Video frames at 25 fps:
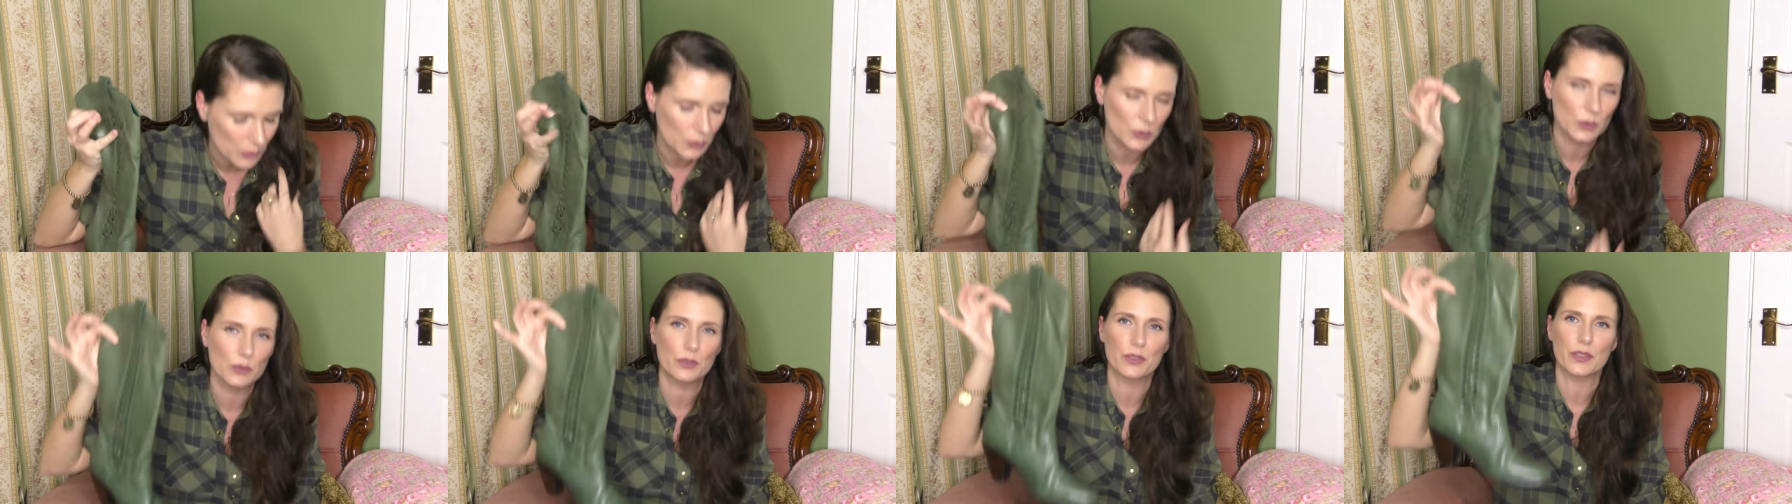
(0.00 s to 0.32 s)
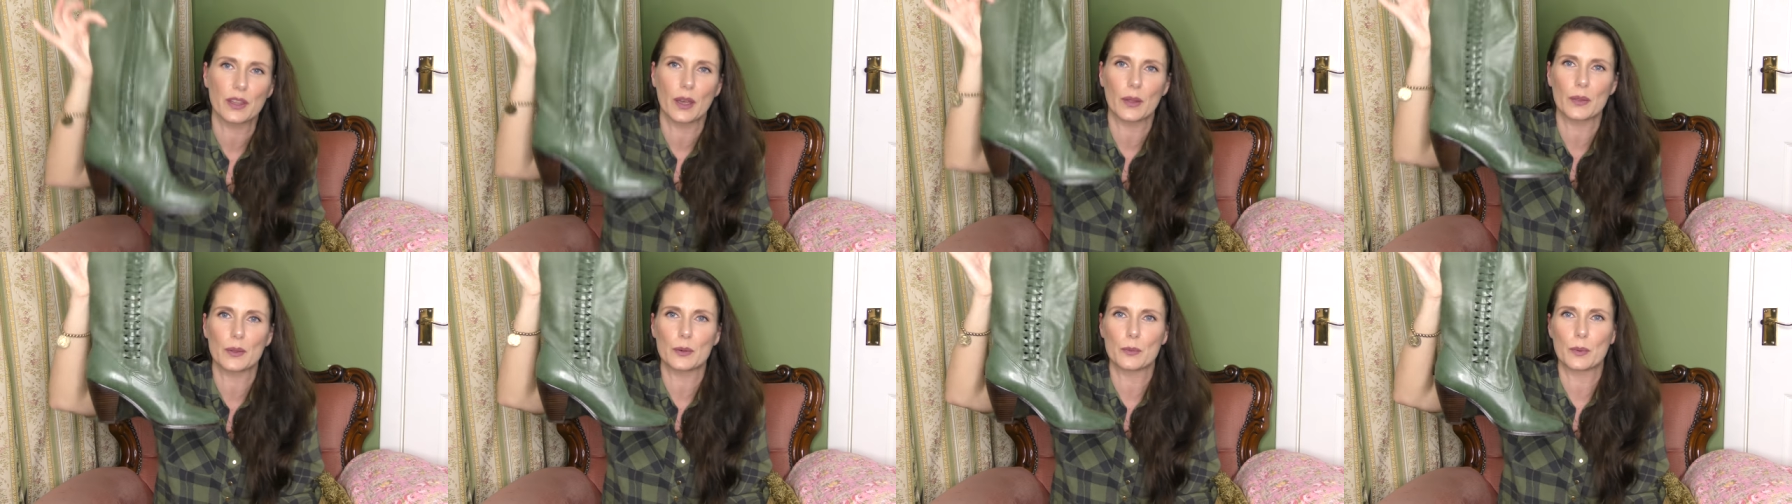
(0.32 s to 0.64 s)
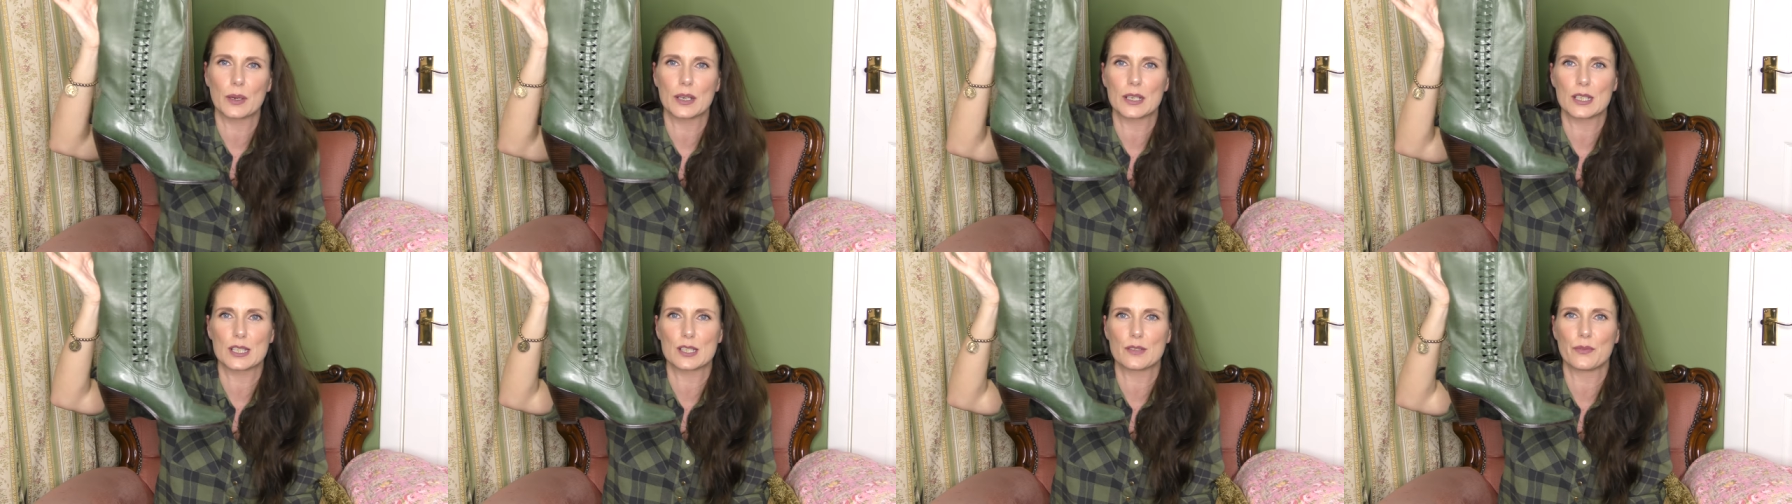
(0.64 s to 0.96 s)
I don't know if the other
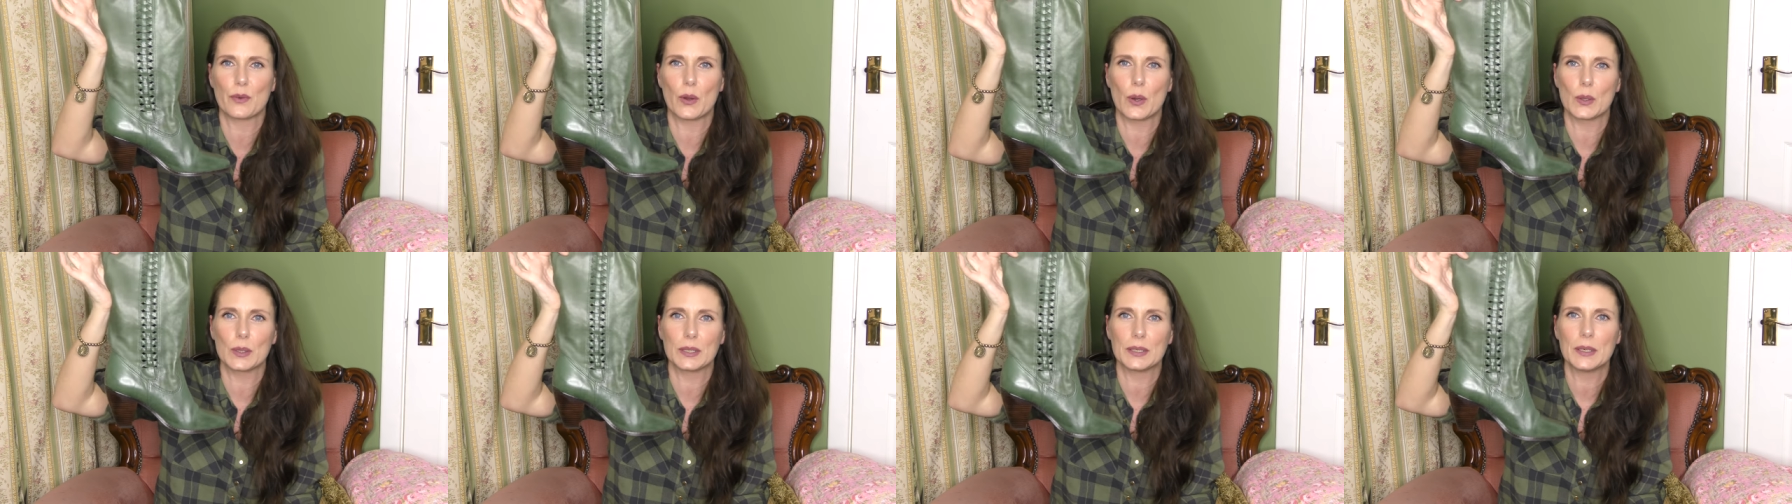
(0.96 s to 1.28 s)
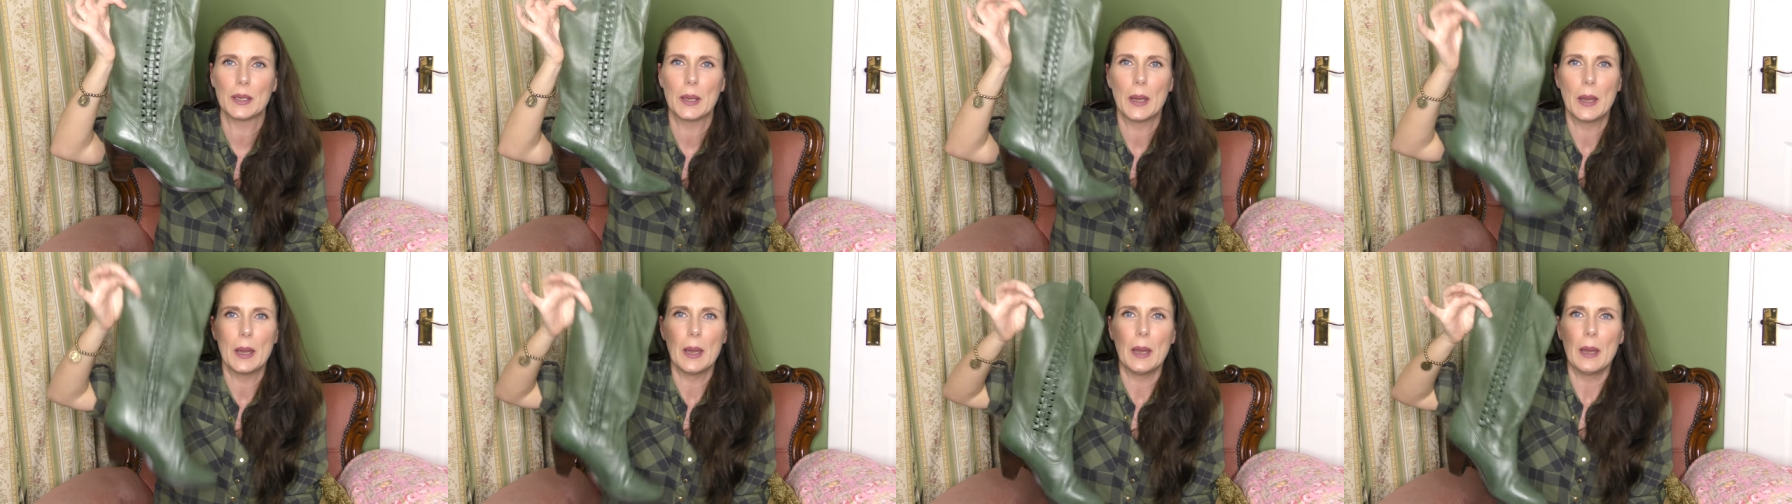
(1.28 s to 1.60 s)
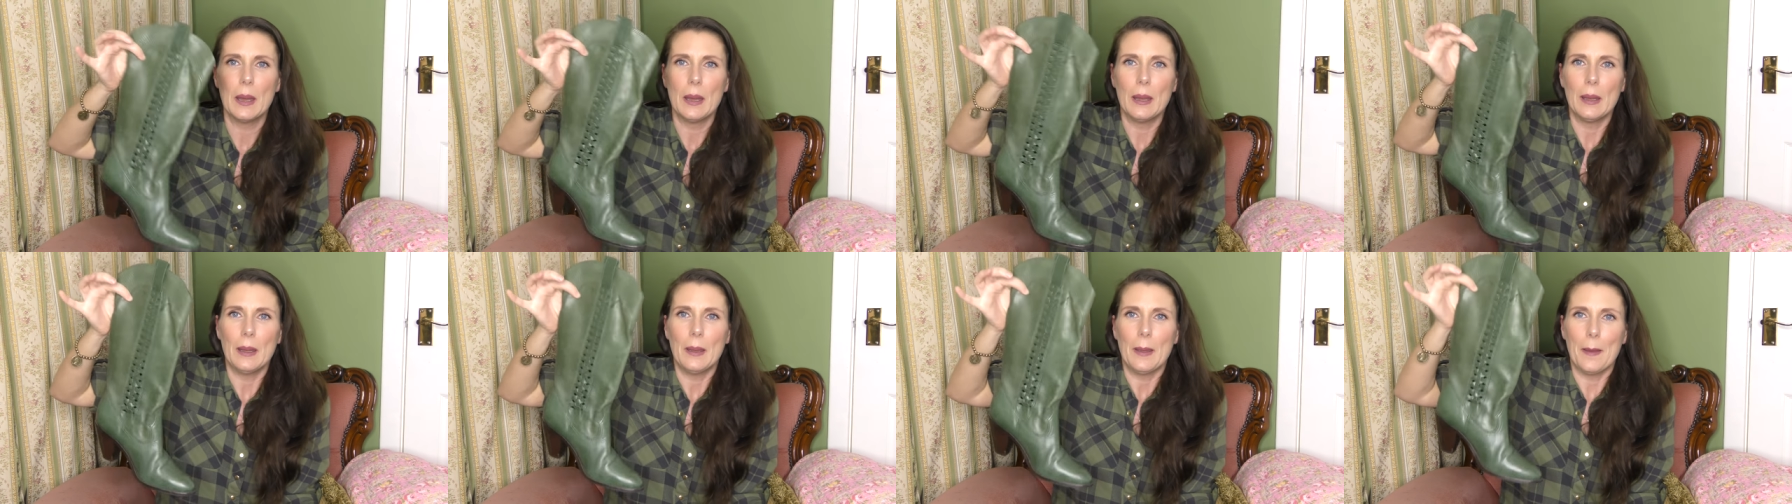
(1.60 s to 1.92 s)
one has fallen.
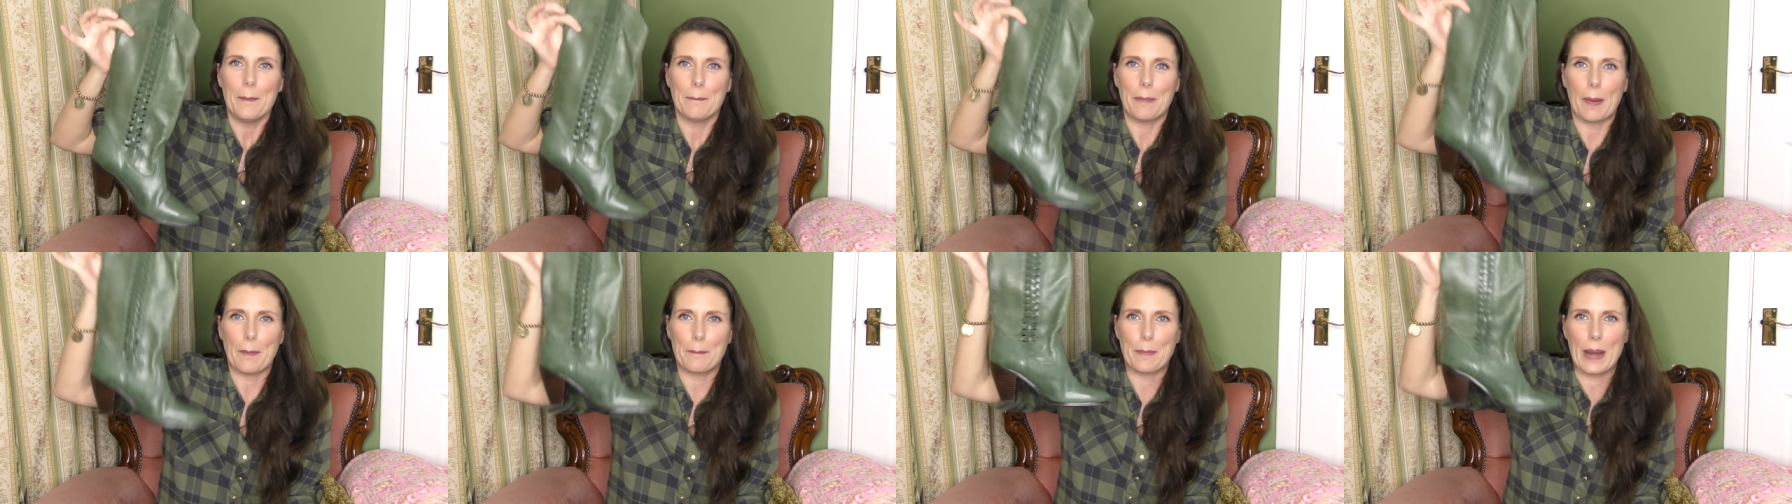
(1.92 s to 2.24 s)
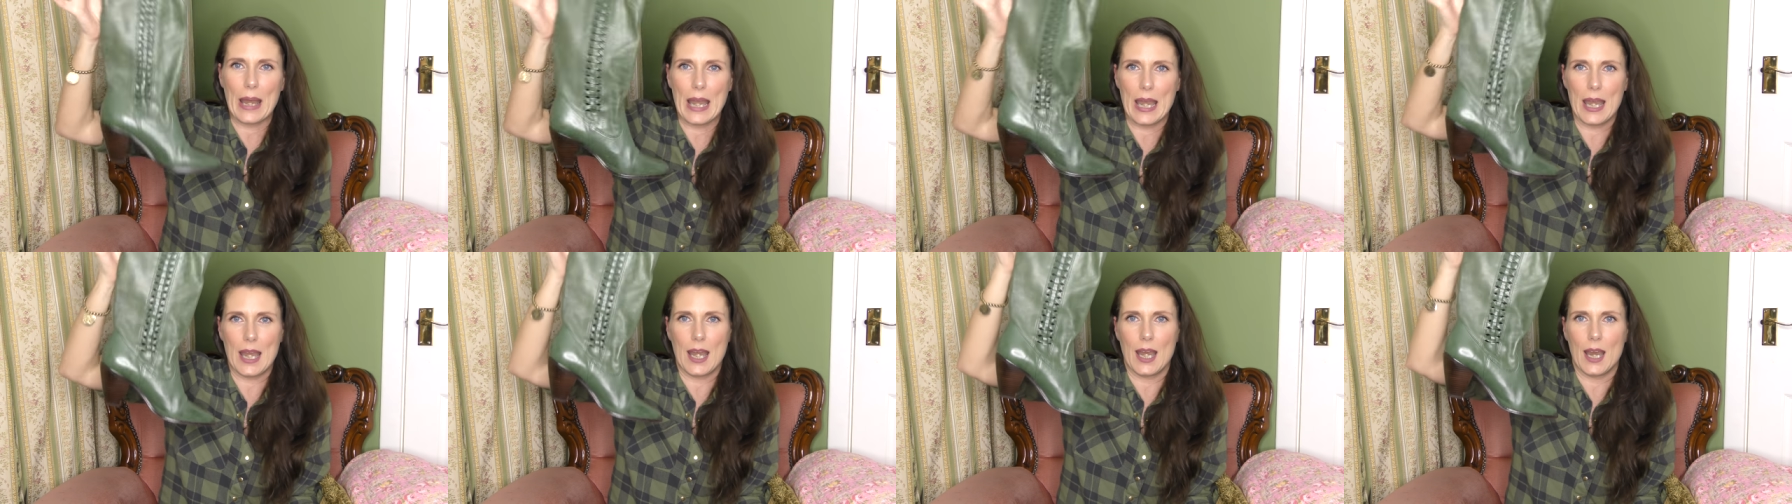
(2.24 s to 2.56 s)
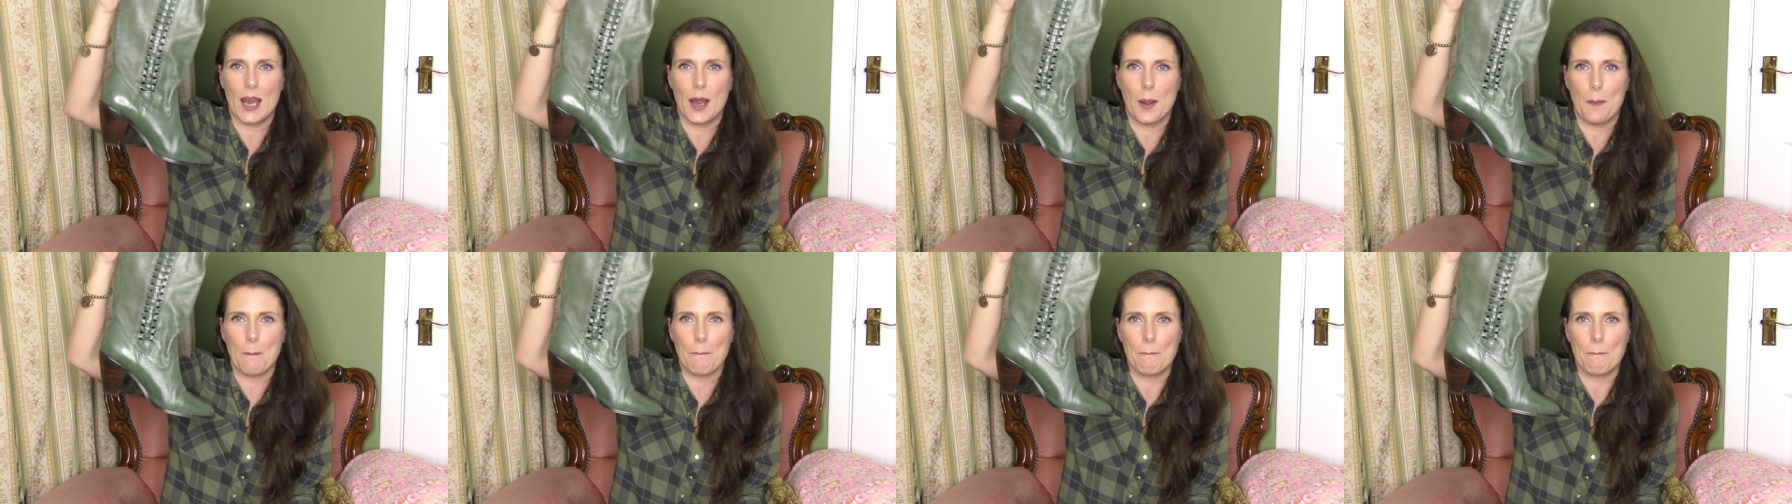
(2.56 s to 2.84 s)
But bam!